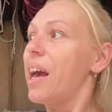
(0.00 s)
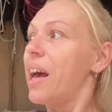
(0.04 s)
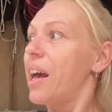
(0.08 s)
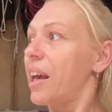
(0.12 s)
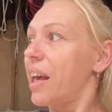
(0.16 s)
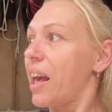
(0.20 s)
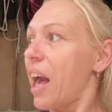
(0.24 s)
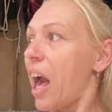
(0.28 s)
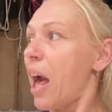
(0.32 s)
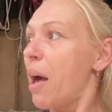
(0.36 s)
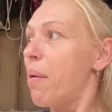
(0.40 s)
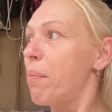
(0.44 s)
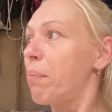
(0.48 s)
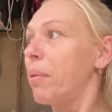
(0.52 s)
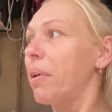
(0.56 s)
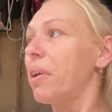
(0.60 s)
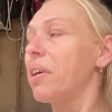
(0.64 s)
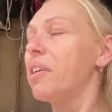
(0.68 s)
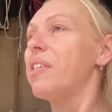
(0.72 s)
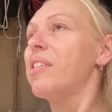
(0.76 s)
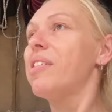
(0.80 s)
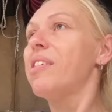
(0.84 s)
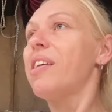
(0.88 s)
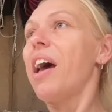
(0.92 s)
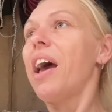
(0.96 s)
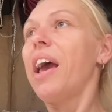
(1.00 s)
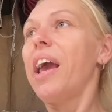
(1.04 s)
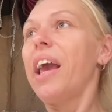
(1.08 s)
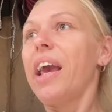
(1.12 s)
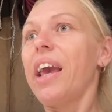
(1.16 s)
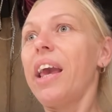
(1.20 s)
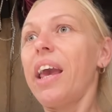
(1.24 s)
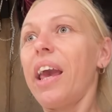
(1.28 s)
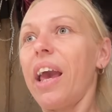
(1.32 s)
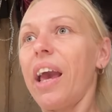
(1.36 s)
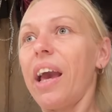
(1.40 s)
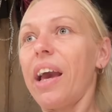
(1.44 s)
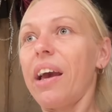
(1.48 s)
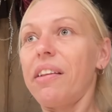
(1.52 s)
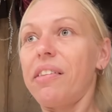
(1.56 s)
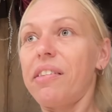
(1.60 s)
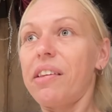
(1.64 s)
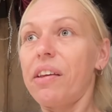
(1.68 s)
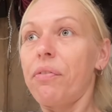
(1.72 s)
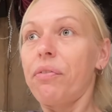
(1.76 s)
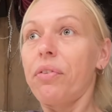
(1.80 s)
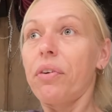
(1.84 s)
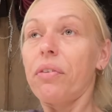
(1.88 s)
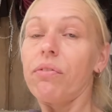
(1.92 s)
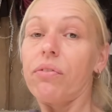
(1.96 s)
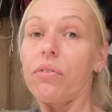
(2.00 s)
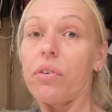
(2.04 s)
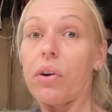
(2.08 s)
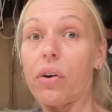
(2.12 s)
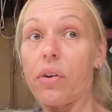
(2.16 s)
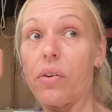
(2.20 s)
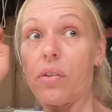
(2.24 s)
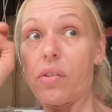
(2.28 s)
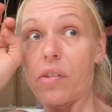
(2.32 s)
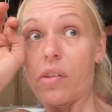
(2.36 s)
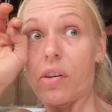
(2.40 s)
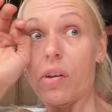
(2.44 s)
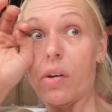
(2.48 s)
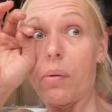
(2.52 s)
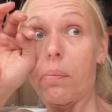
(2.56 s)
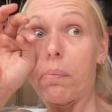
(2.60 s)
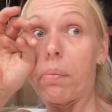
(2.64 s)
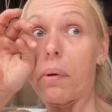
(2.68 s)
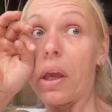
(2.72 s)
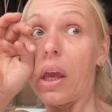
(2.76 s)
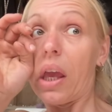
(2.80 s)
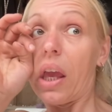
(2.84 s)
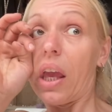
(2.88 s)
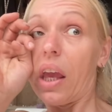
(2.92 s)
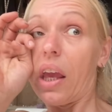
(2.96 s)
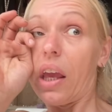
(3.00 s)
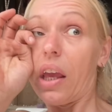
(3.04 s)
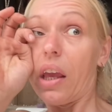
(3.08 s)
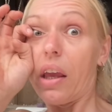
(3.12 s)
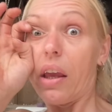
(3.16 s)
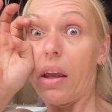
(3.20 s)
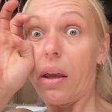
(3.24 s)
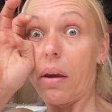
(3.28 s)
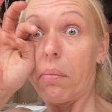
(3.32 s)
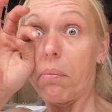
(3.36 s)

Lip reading: Gambler's taking a different route to be